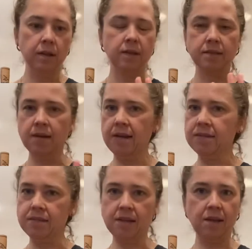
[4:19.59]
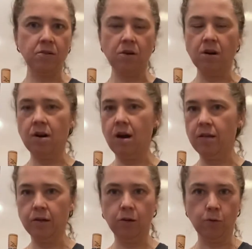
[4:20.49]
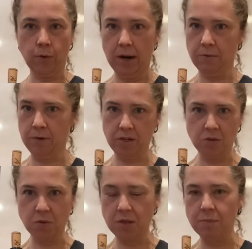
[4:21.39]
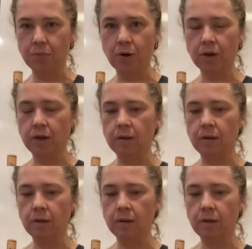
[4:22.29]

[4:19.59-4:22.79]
It's not to say there aren't other great regions within Burgundy,